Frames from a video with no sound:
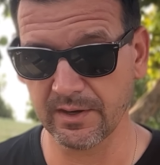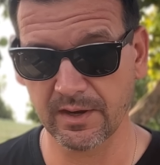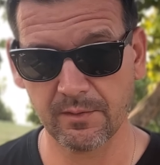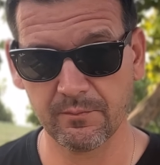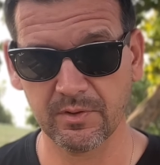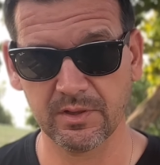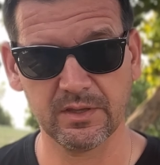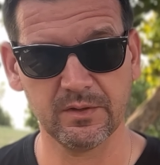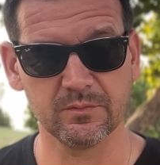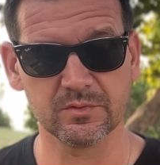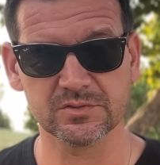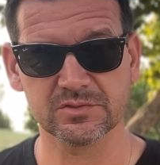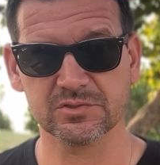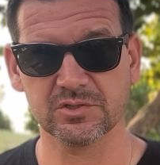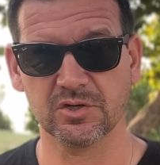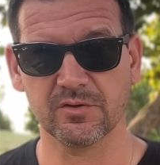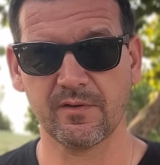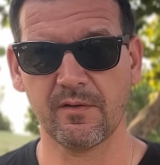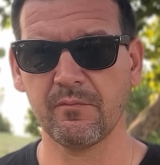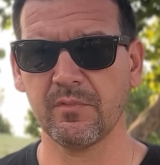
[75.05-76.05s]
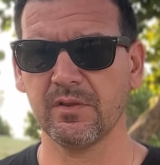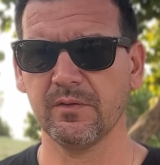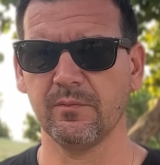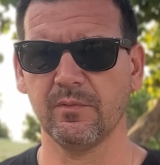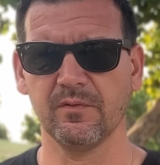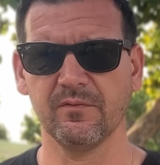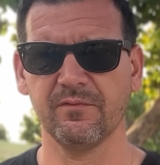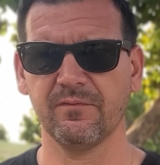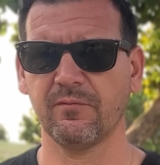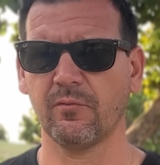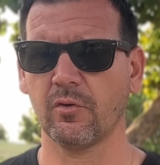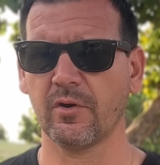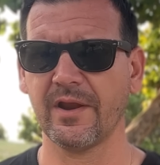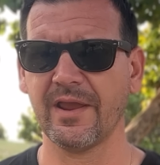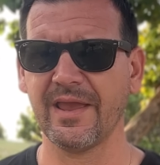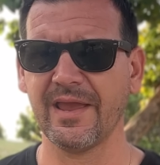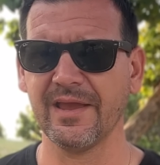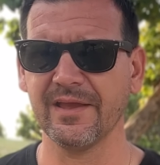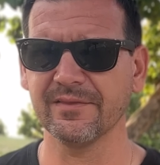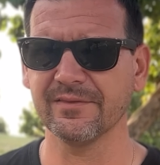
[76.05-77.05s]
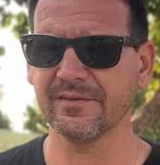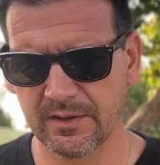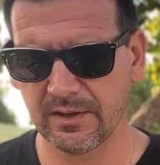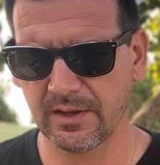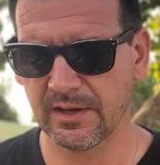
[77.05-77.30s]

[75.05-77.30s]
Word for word: unbelievable serve, unbelievable forehand.